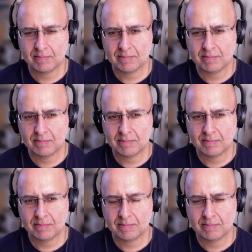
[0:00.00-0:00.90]

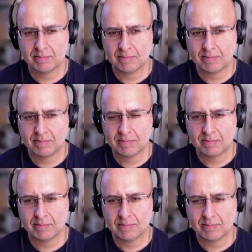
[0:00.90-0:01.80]

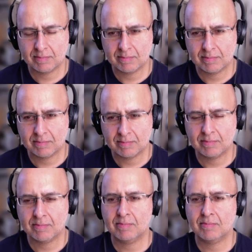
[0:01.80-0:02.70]

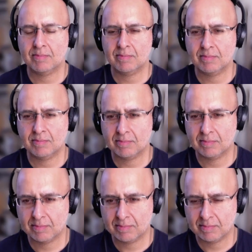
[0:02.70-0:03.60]

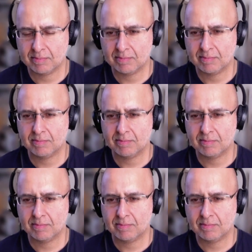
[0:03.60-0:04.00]
(not speaking)